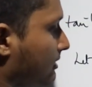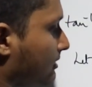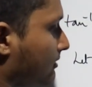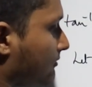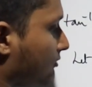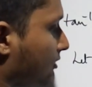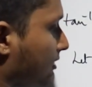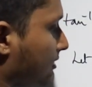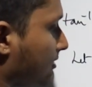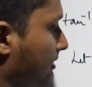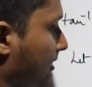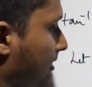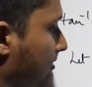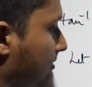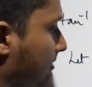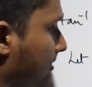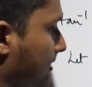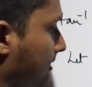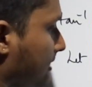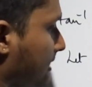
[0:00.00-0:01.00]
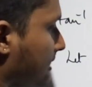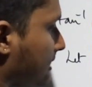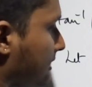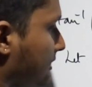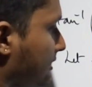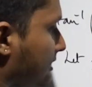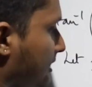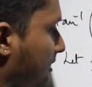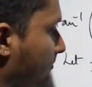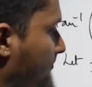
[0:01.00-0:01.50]
now it is a
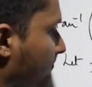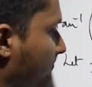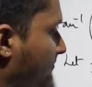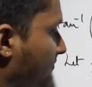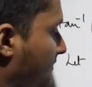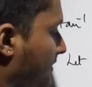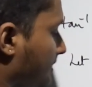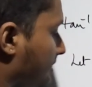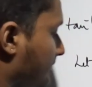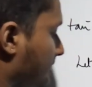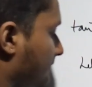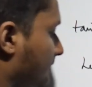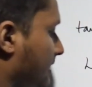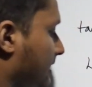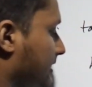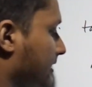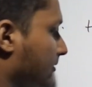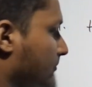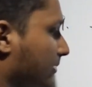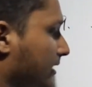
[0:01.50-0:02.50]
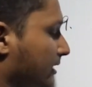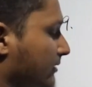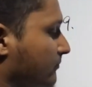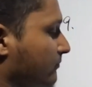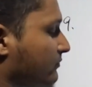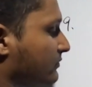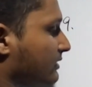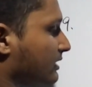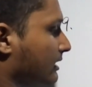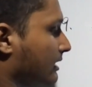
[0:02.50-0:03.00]
sin theta divided
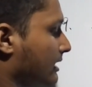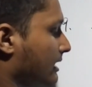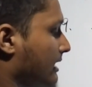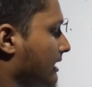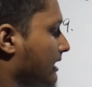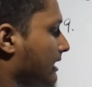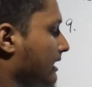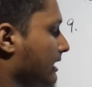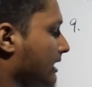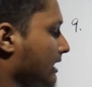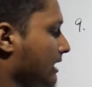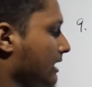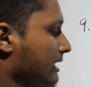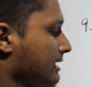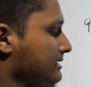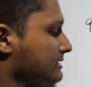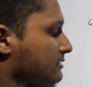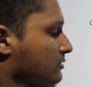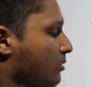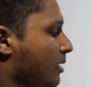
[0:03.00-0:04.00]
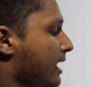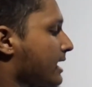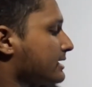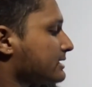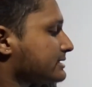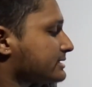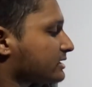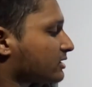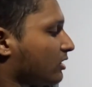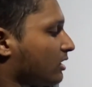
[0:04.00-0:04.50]
by a
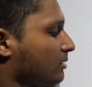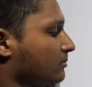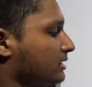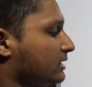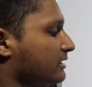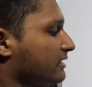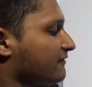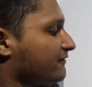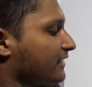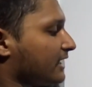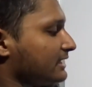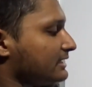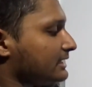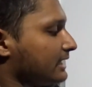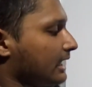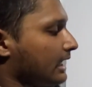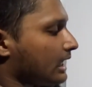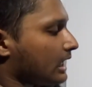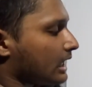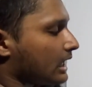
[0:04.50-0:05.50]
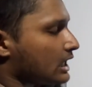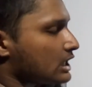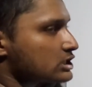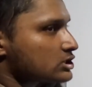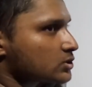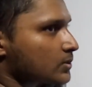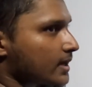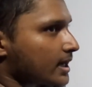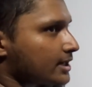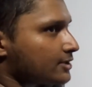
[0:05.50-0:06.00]
square is common. If I take
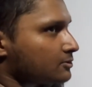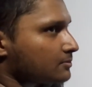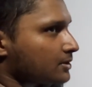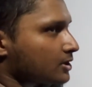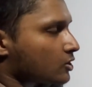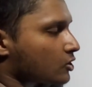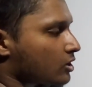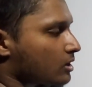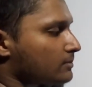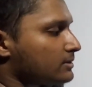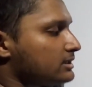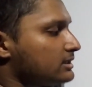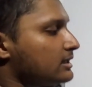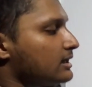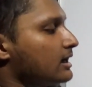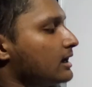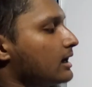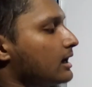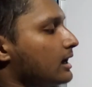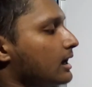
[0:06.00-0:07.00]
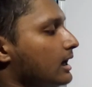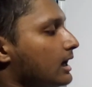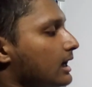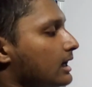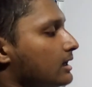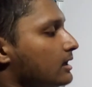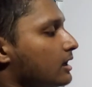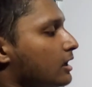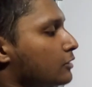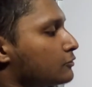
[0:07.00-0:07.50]
a square to be common,
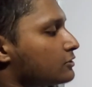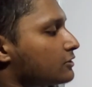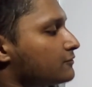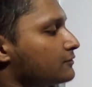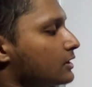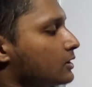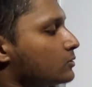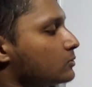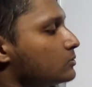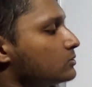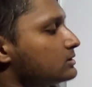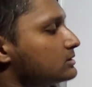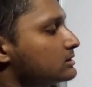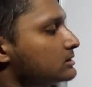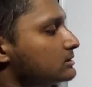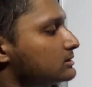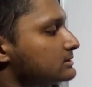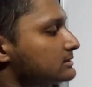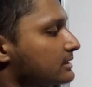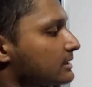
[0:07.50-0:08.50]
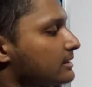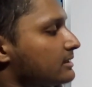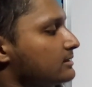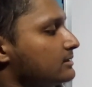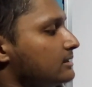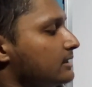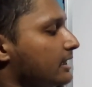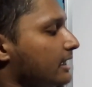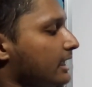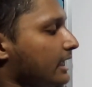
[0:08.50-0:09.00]
out of the root
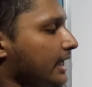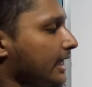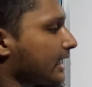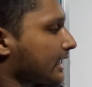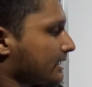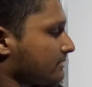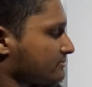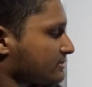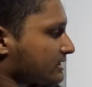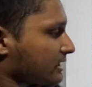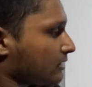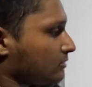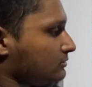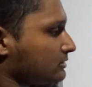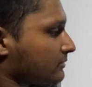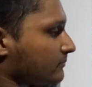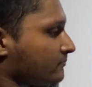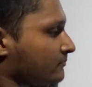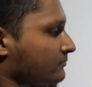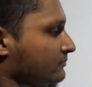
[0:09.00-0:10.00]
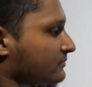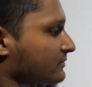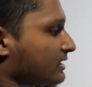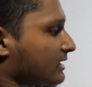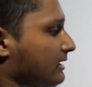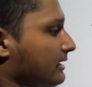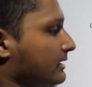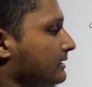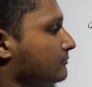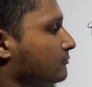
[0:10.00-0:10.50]
sign a comes out,
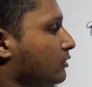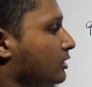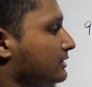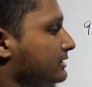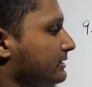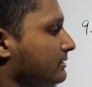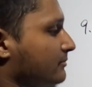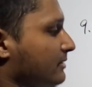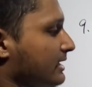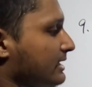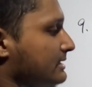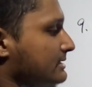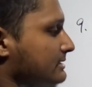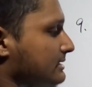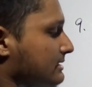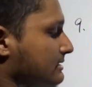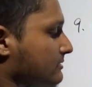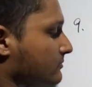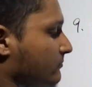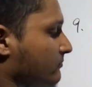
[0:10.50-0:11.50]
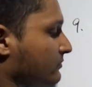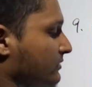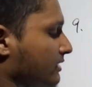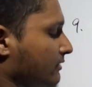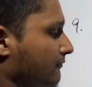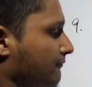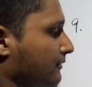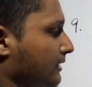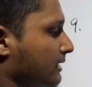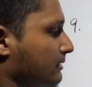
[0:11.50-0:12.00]
and what remains is
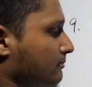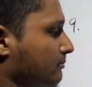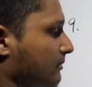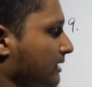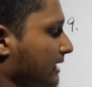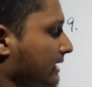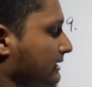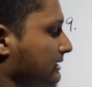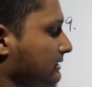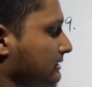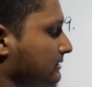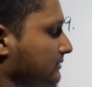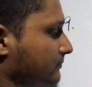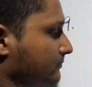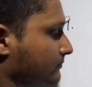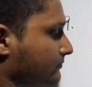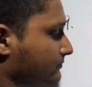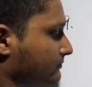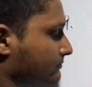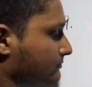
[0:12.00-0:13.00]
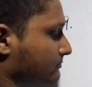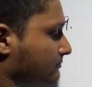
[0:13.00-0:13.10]
1 minus,